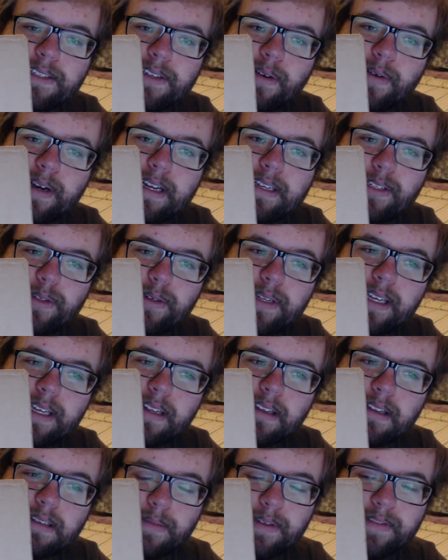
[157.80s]
So I do
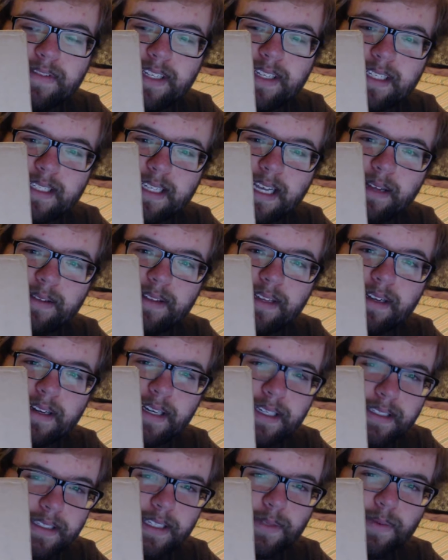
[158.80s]
get a little bit of a discount
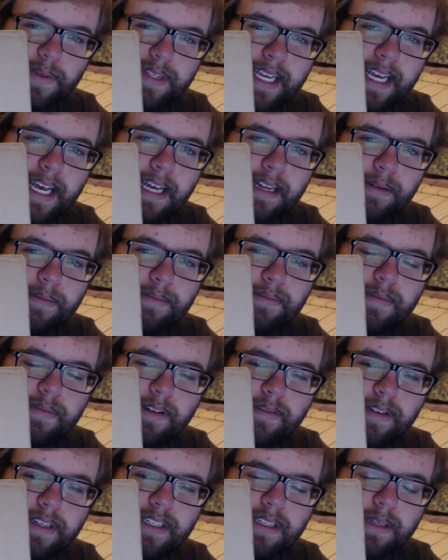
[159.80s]
there because that's what they had it
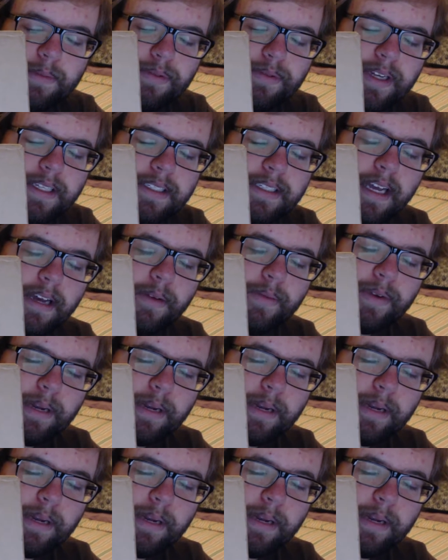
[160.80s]
originally priced